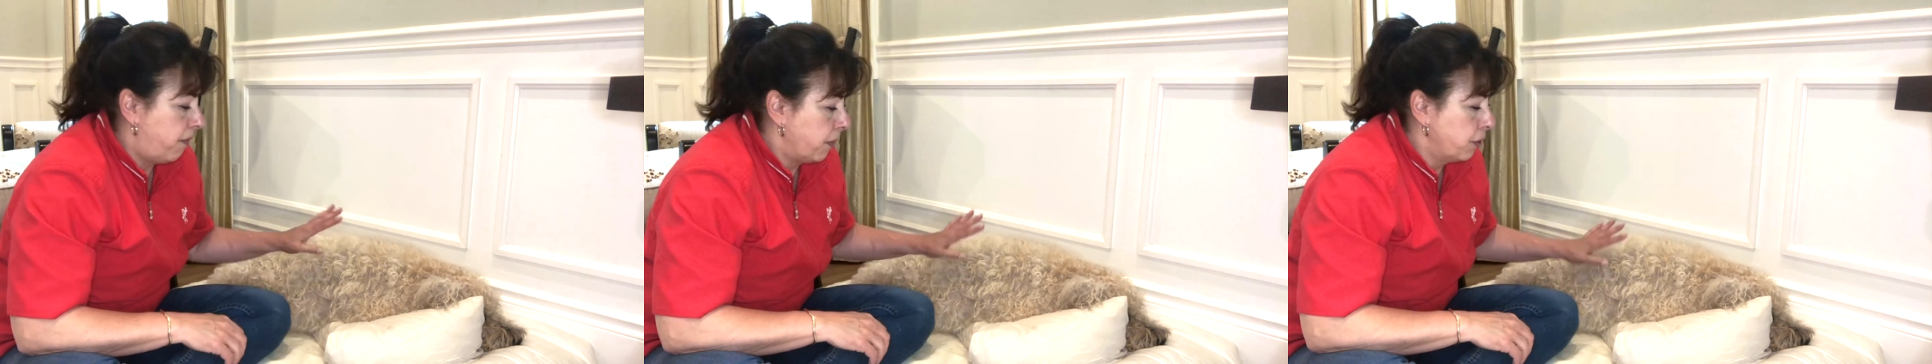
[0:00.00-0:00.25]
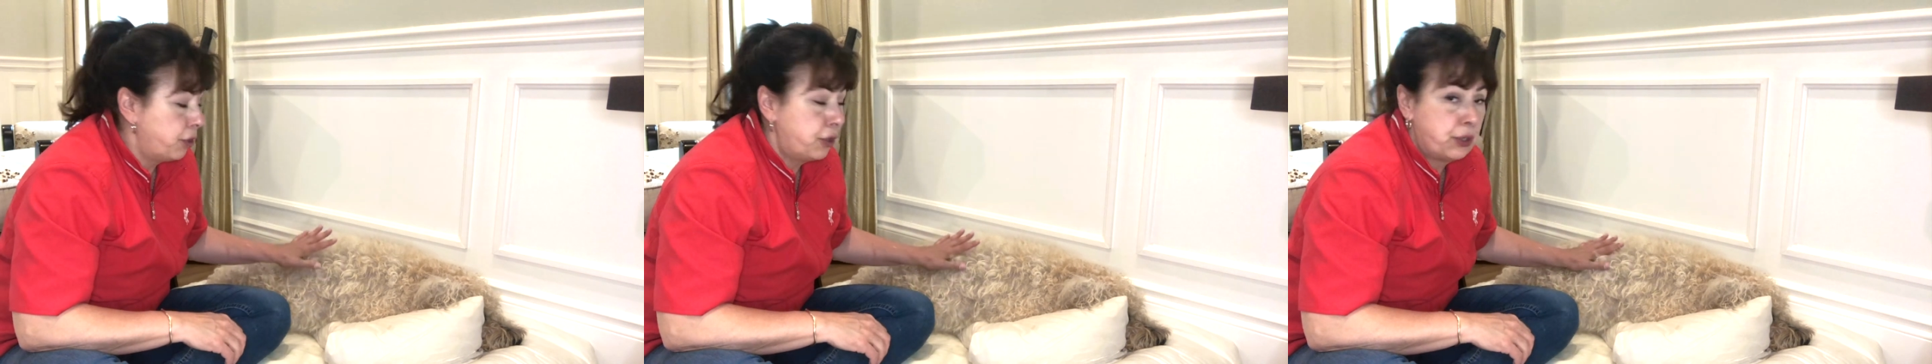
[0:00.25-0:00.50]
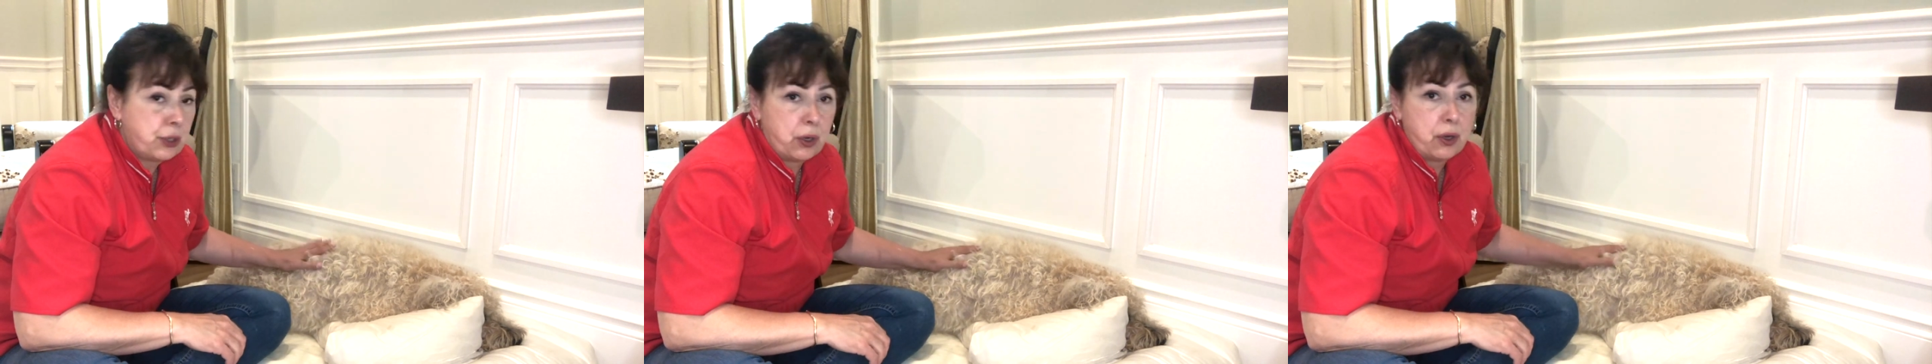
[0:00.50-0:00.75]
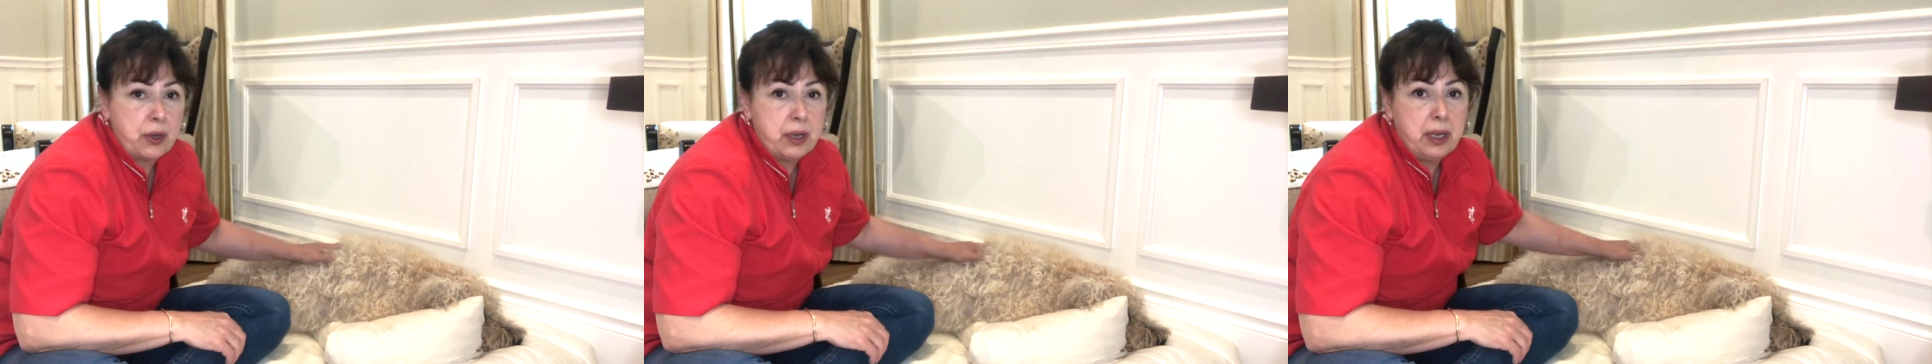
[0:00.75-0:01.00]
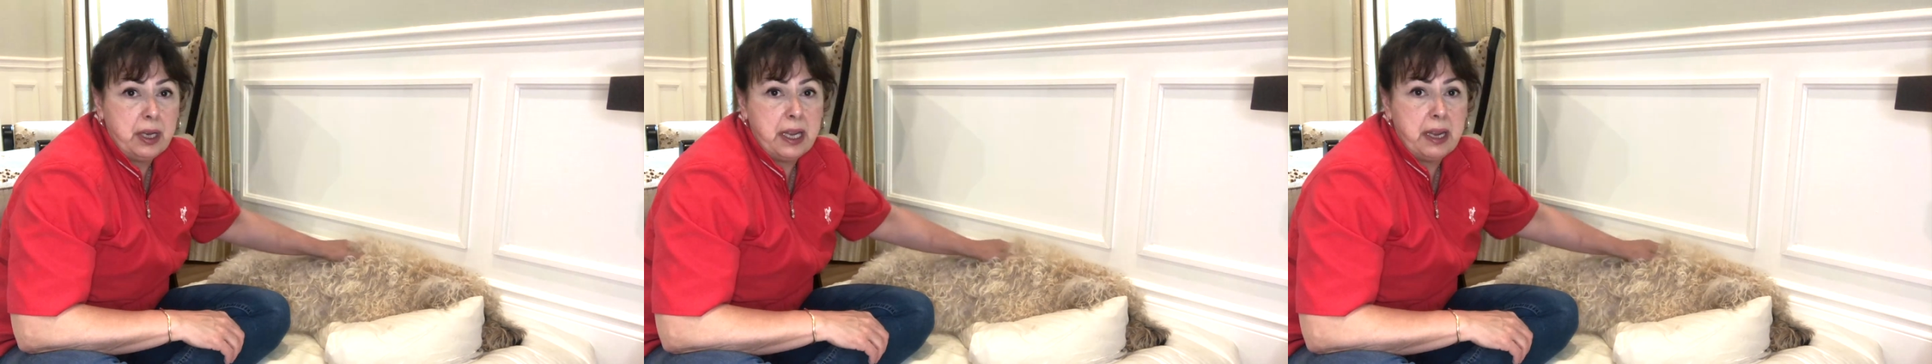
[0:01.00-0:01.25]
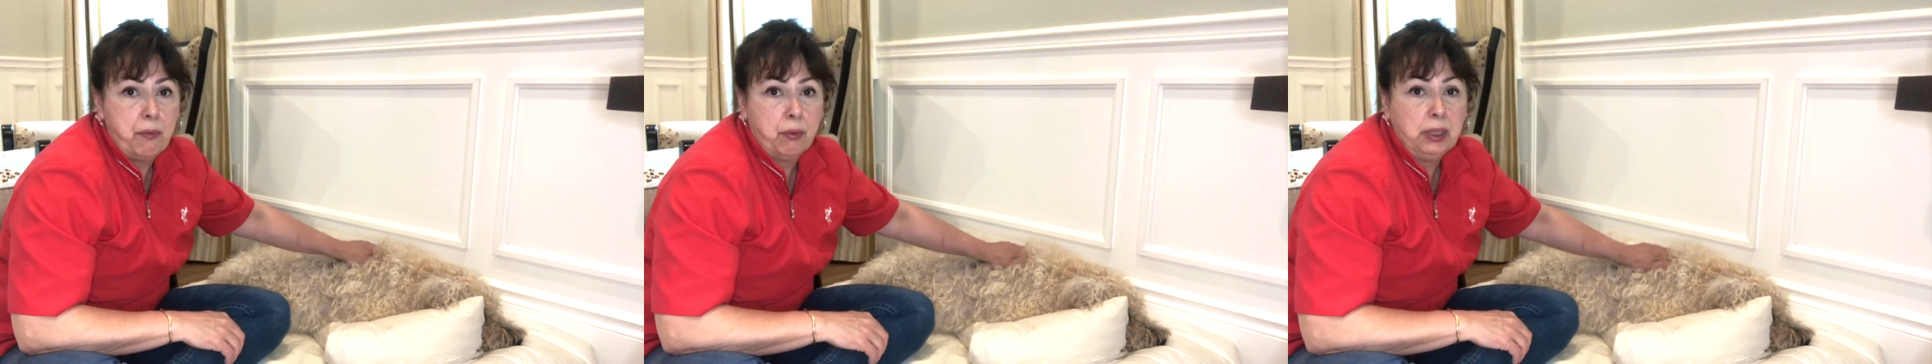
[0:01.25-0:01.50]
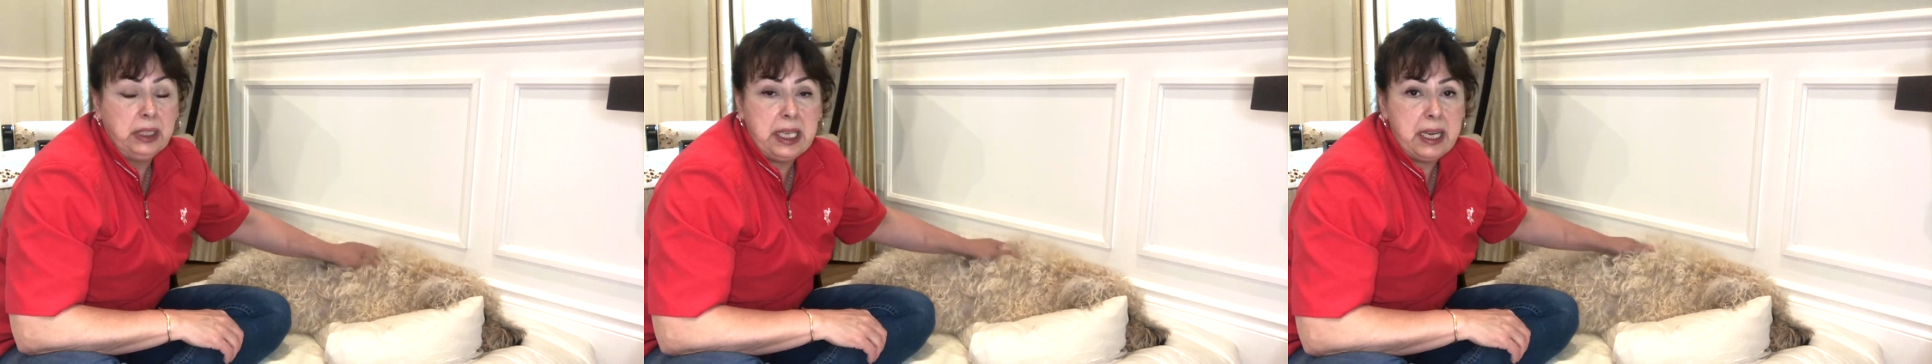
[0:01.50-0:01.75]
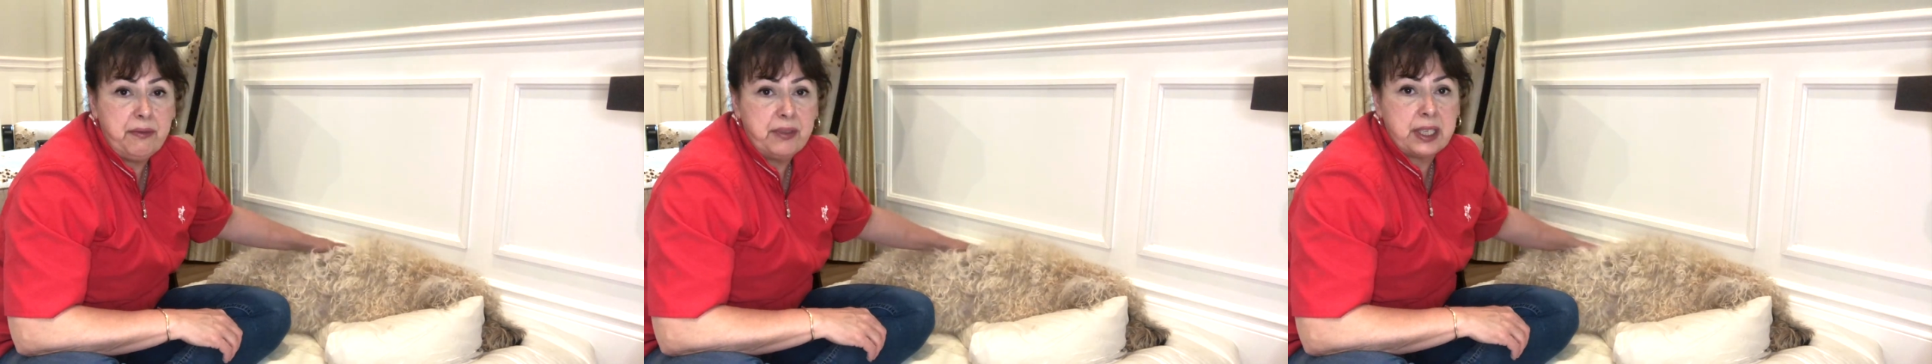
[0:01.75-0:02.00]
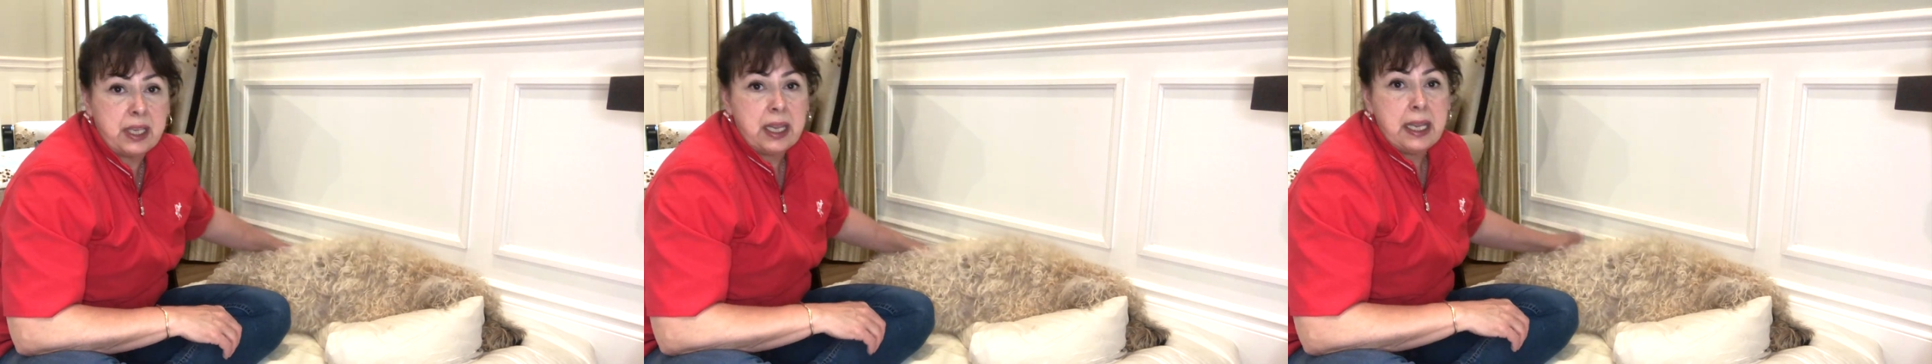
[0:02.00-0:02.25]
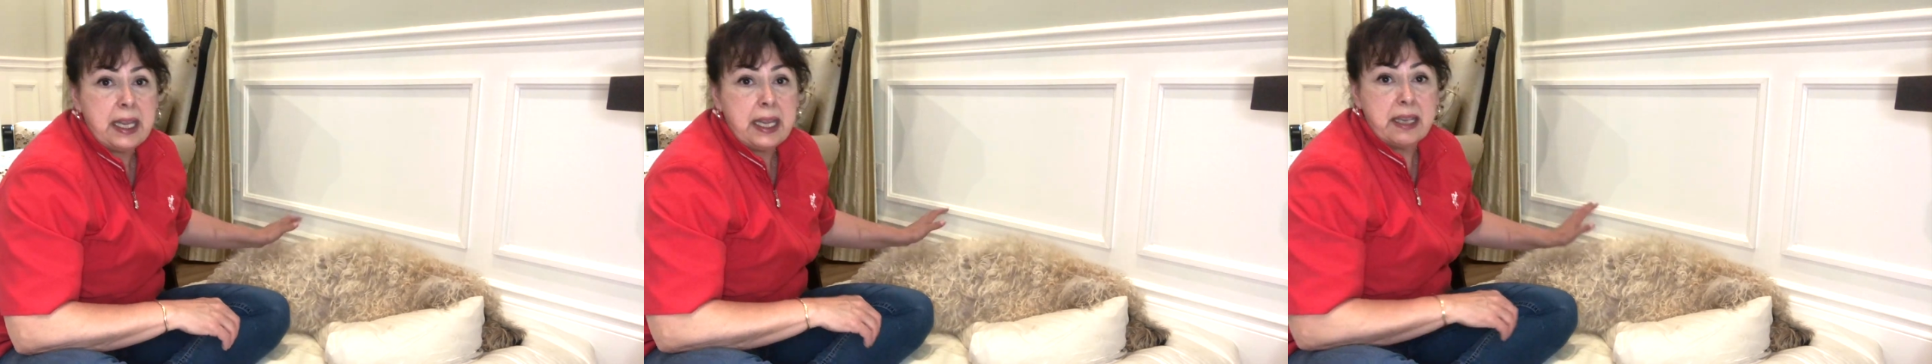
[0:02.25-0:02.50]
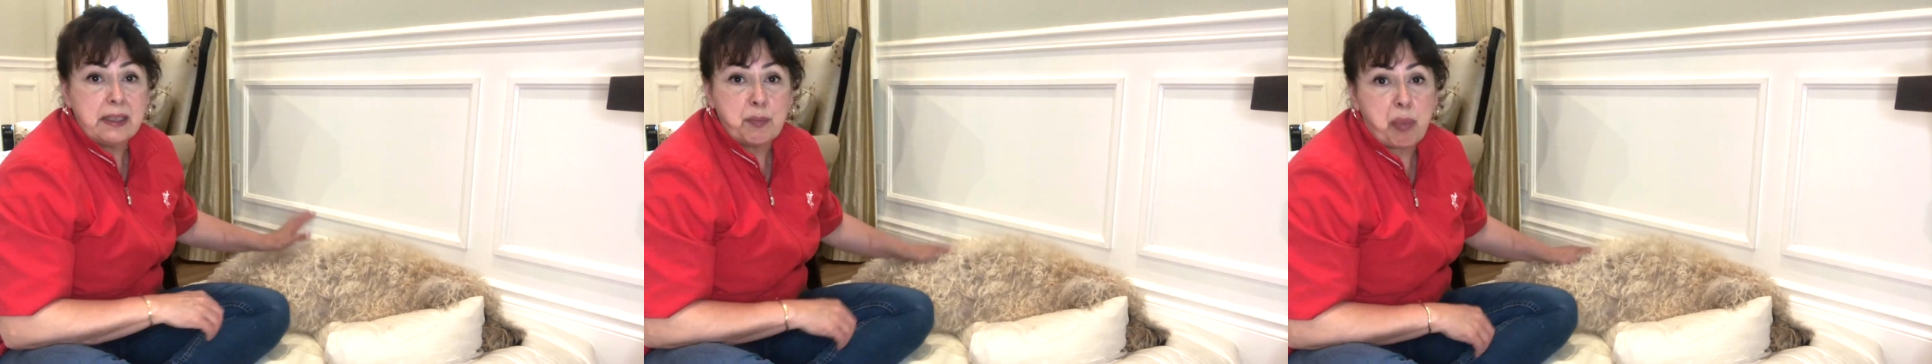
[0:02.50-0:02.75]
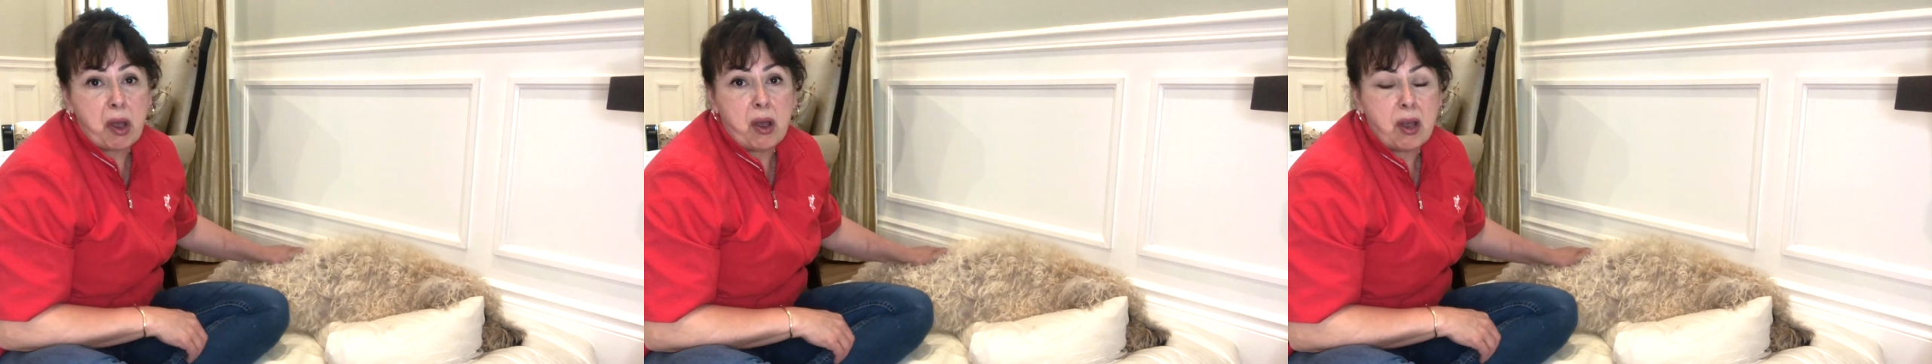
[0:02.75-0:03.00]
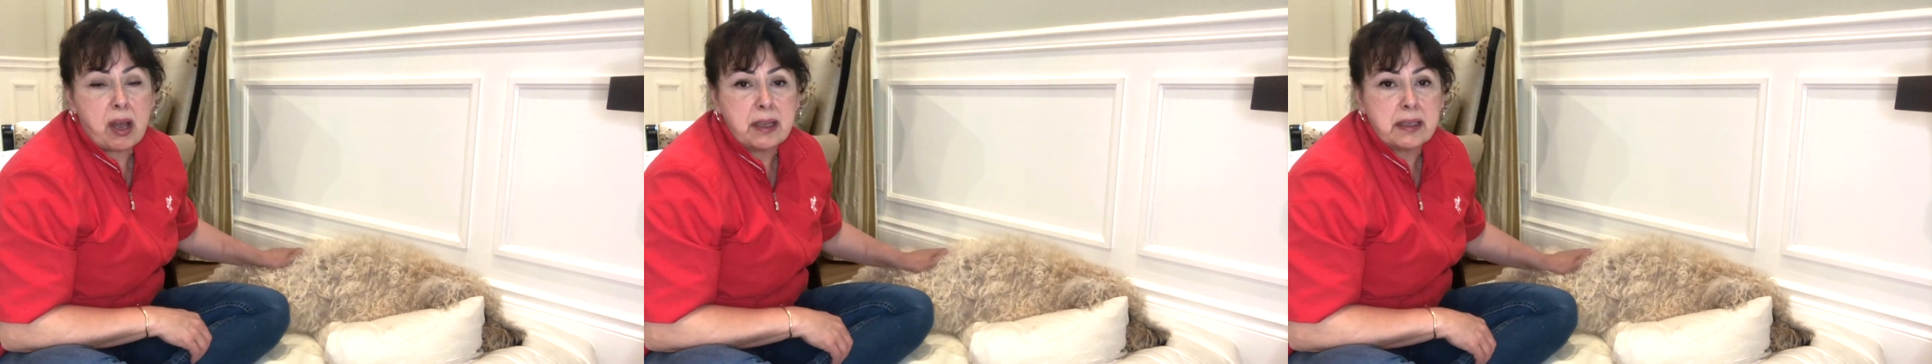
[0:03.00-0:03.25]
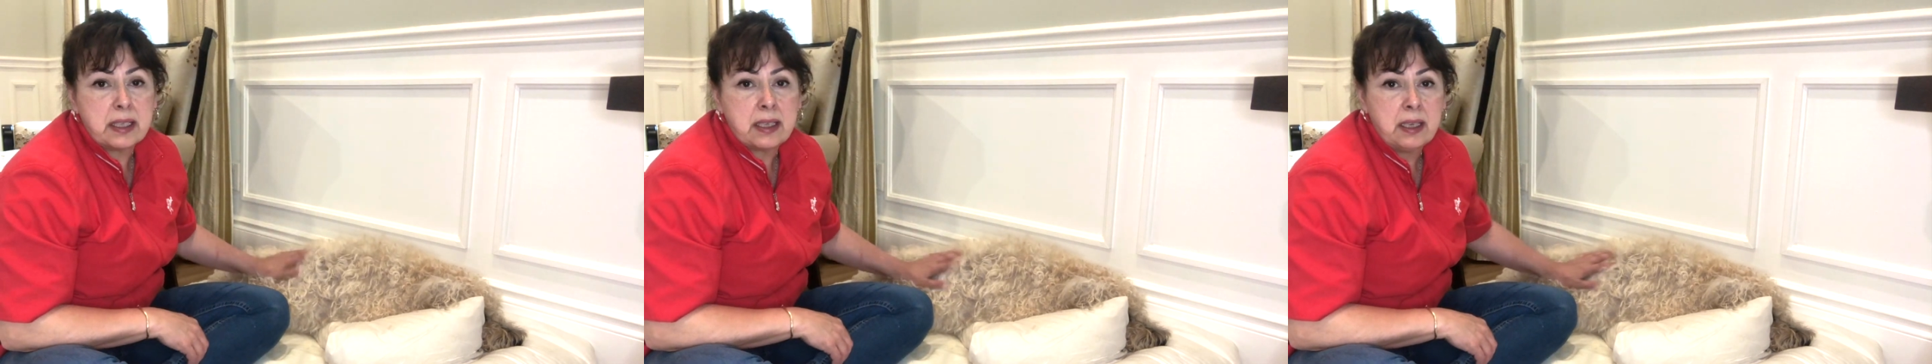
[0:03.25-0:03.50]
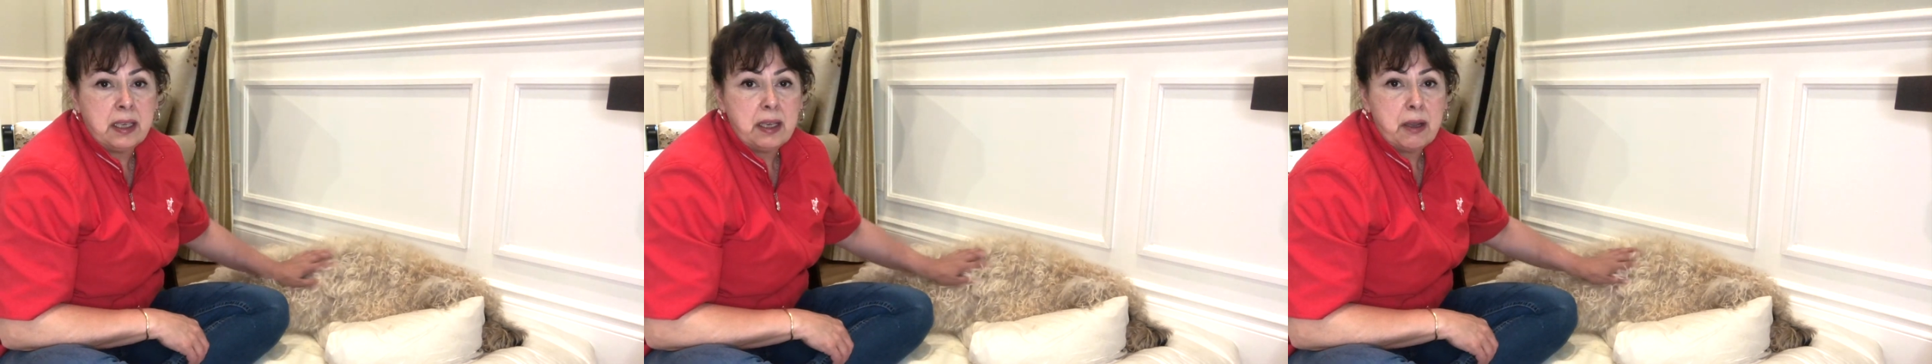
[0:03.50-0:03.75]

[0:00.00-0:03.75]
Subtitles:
for certain it relieves his paws